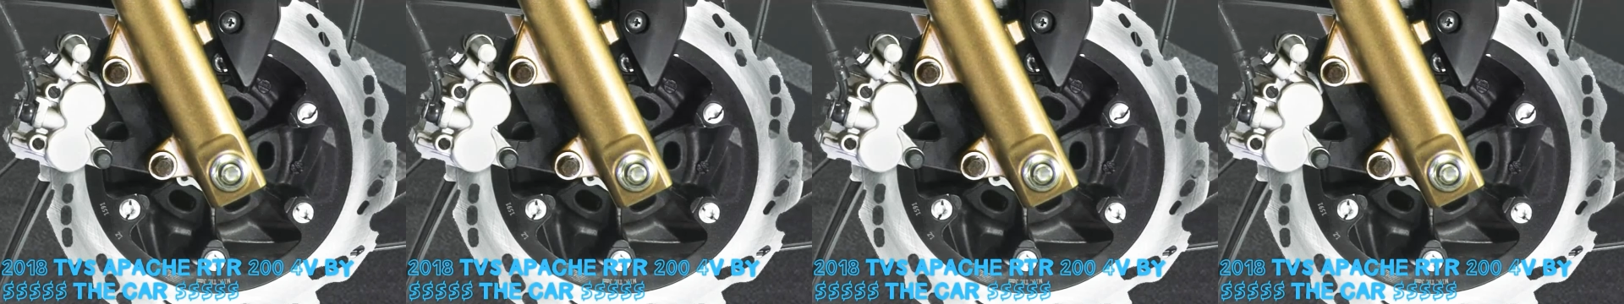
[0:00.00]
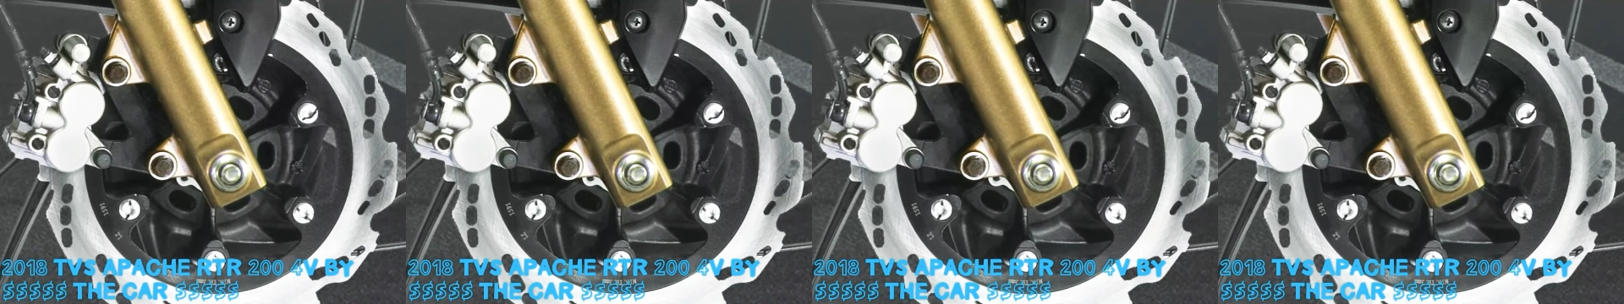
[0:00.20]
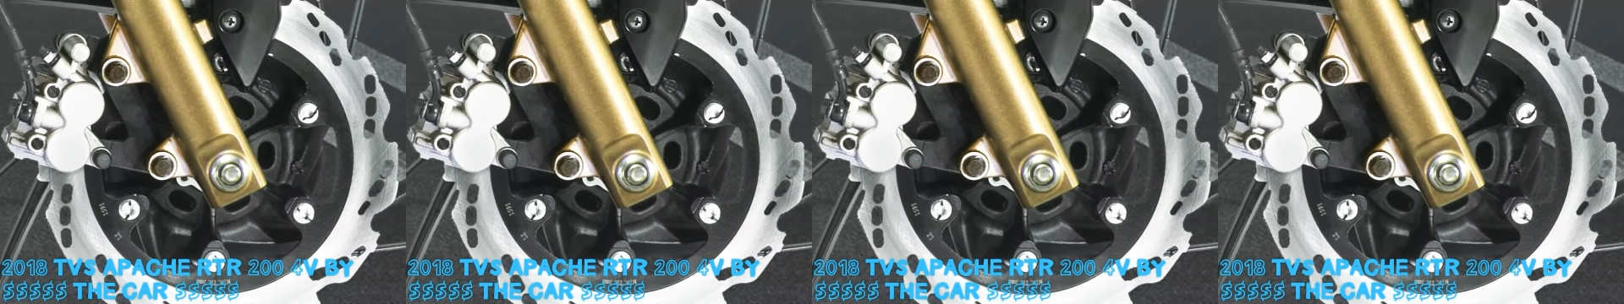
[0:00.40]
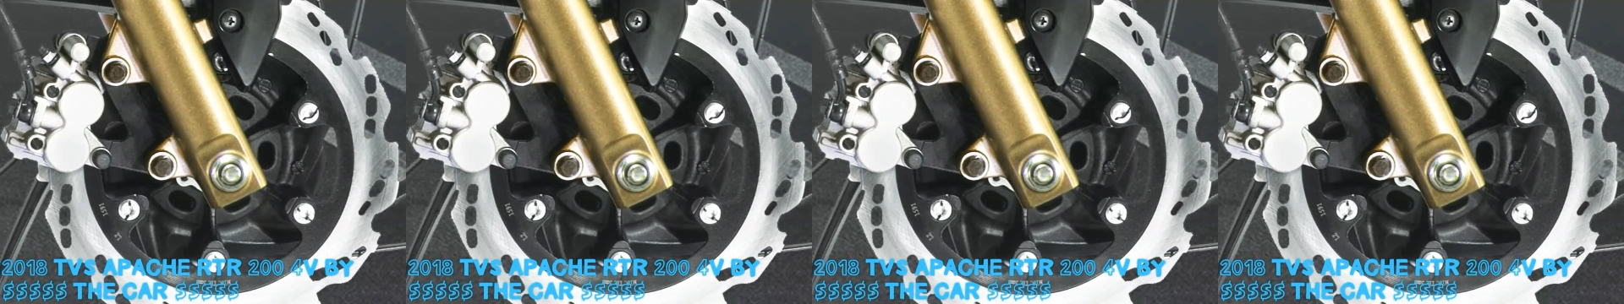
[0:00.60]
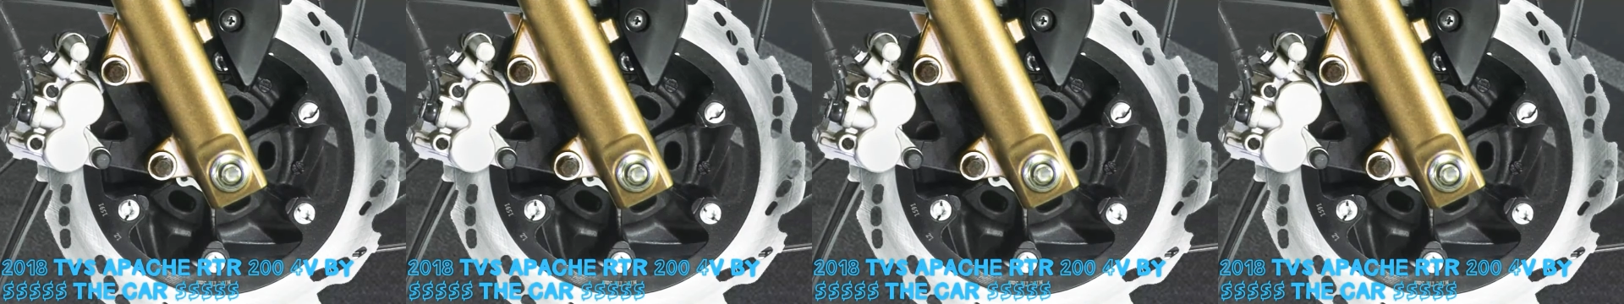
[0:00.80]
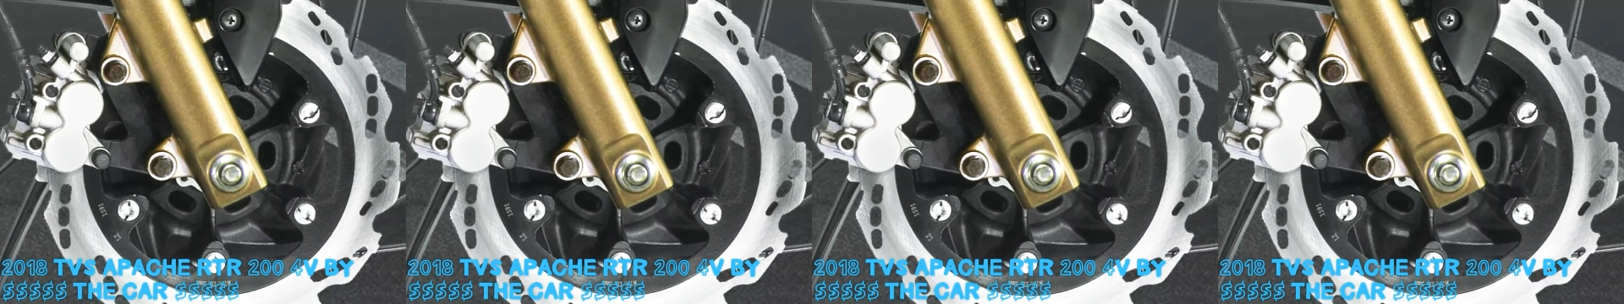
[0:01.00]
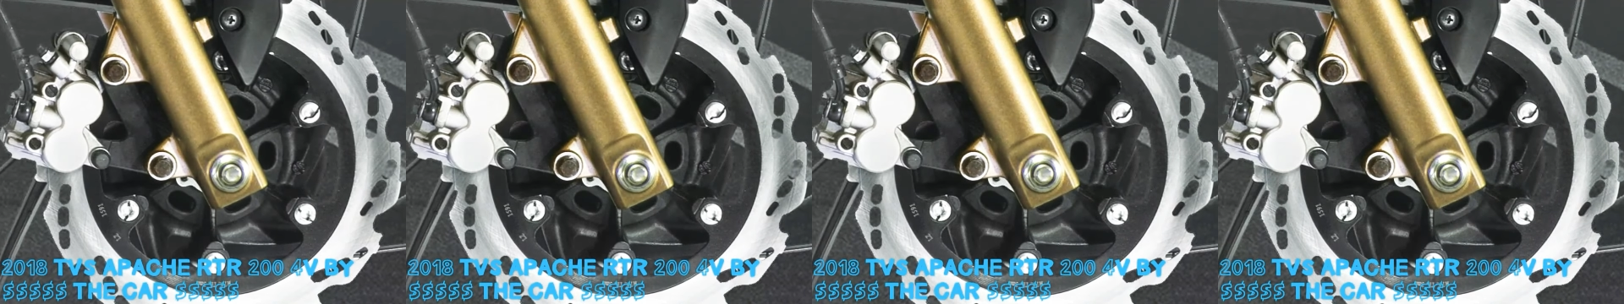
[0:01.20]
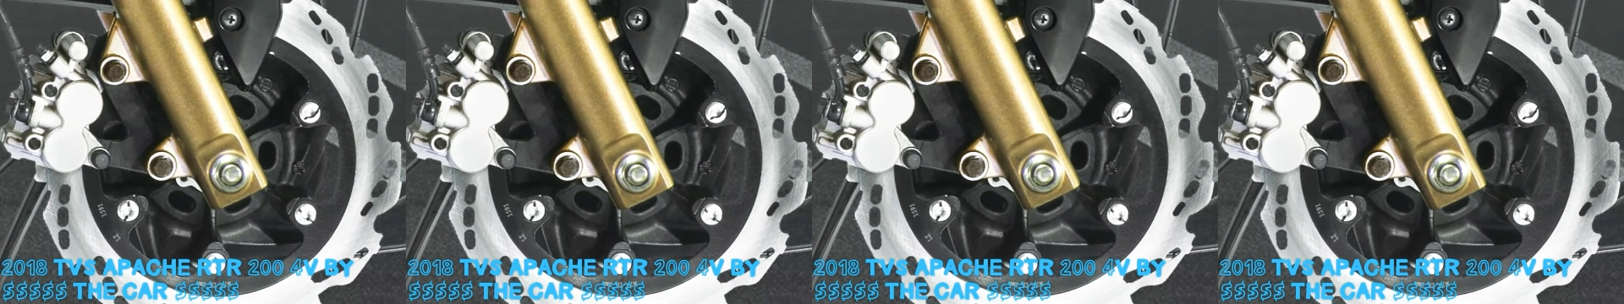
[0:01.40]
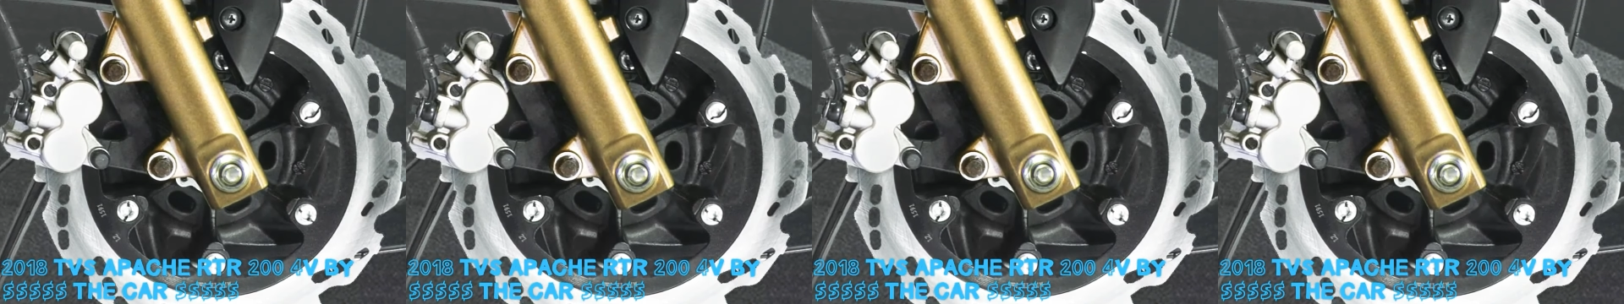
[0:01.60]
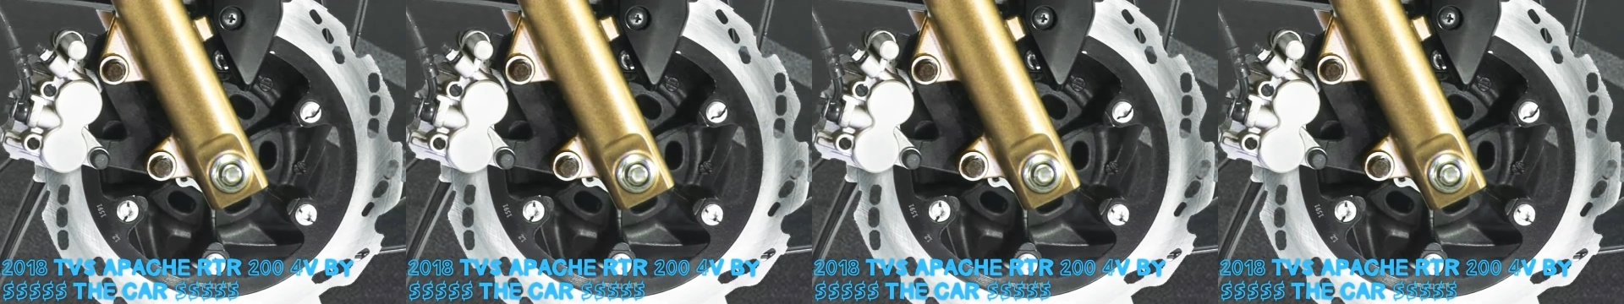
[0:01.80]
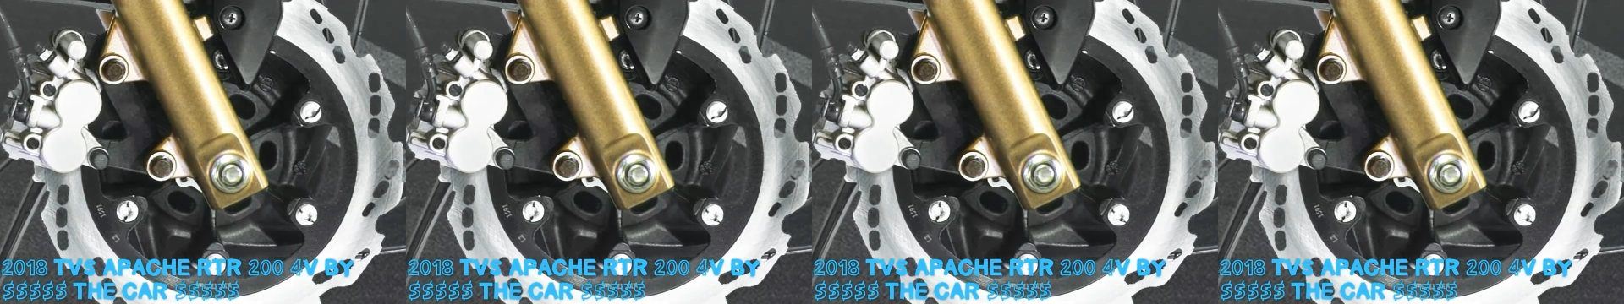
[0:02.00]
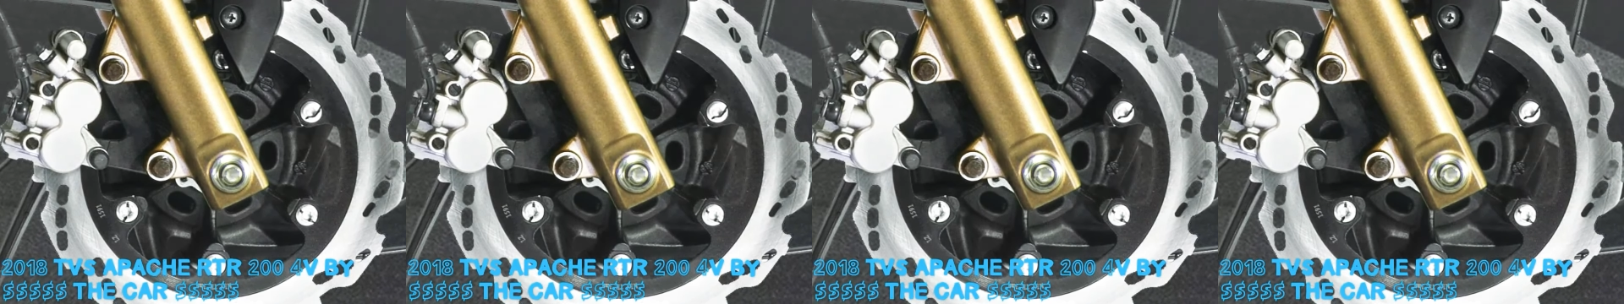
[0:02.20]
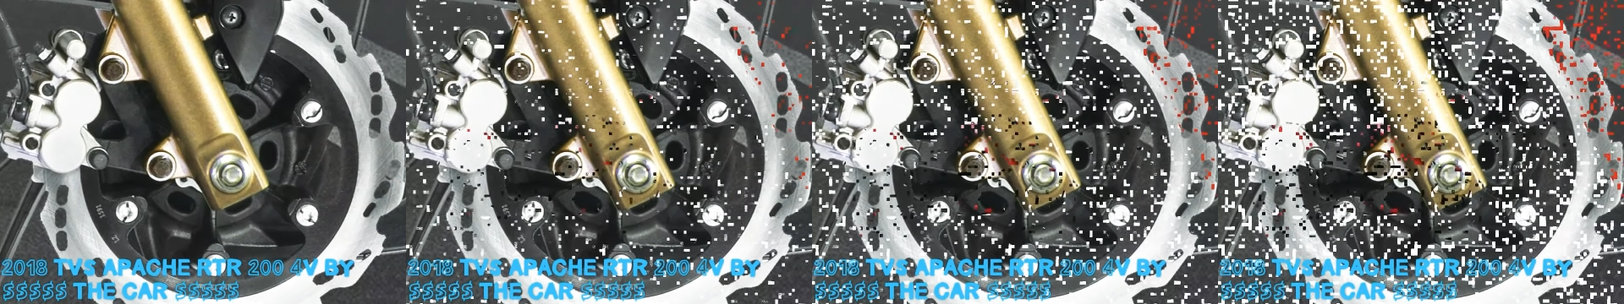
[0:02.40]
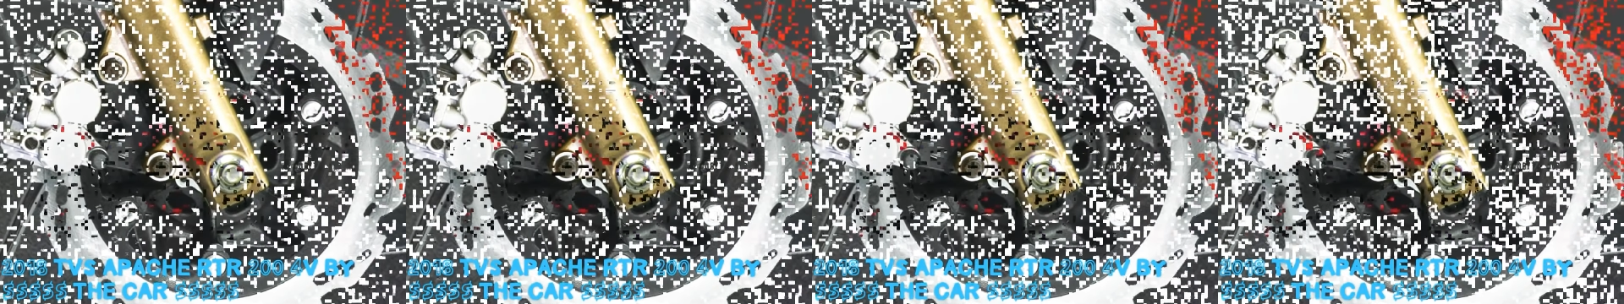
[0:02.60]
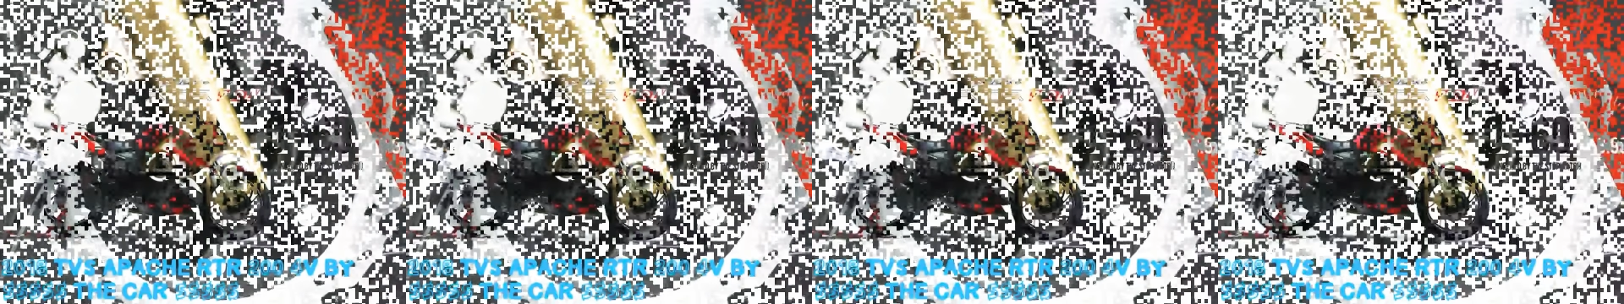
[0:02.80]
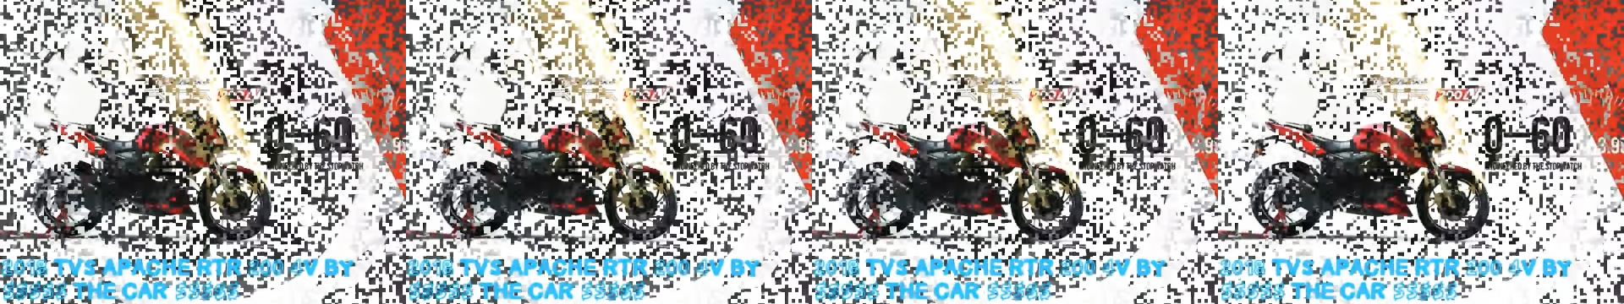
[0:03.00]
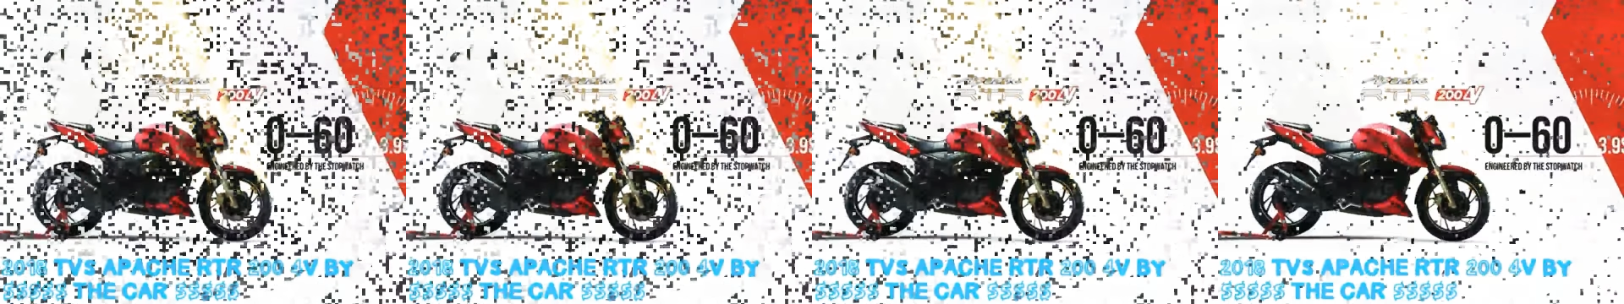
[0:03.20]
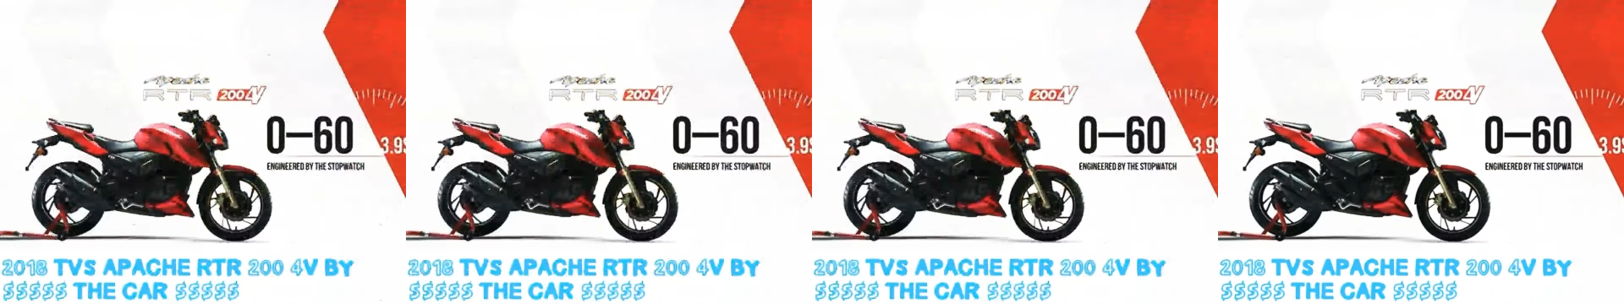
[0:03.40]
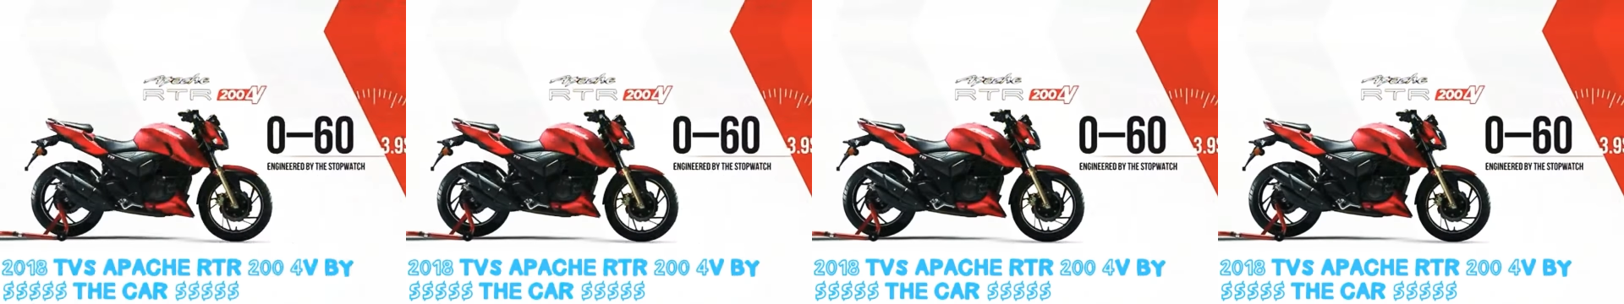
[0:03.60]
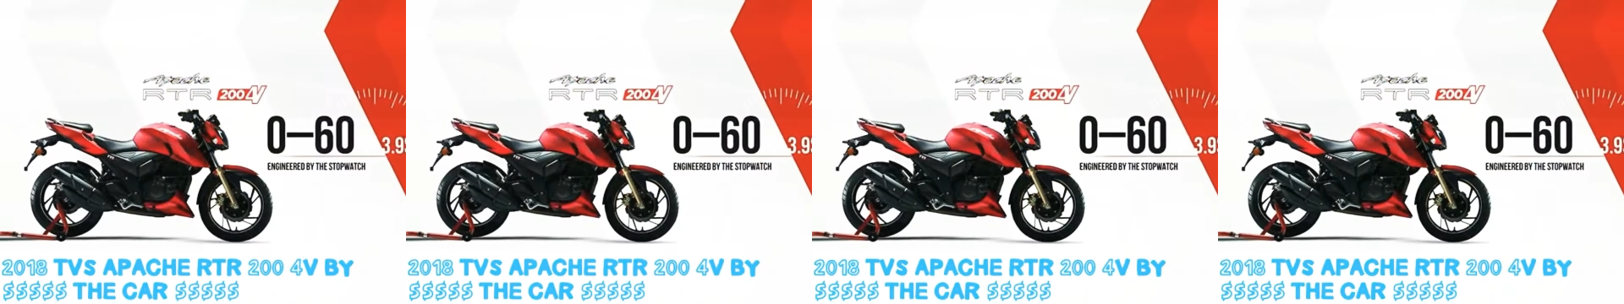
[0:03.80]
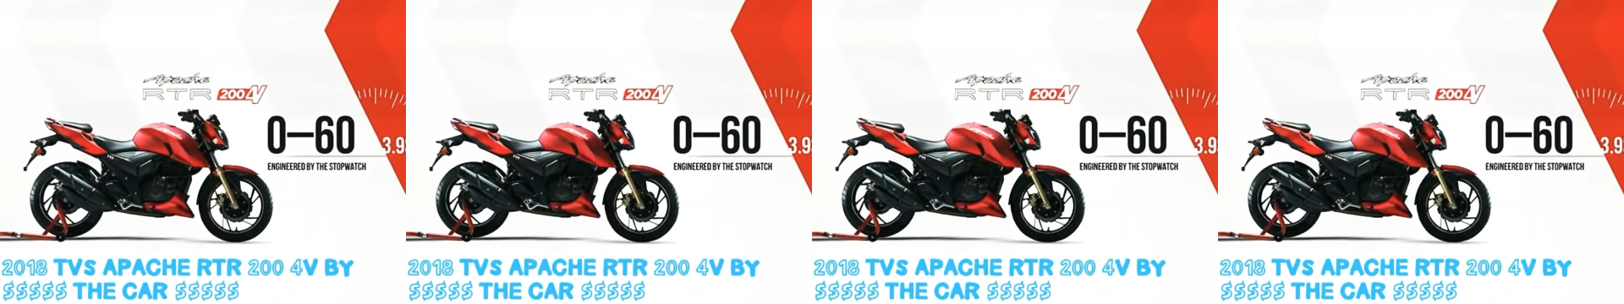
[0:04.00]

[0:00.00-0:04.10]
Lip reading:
Nobody's mouth can be seen.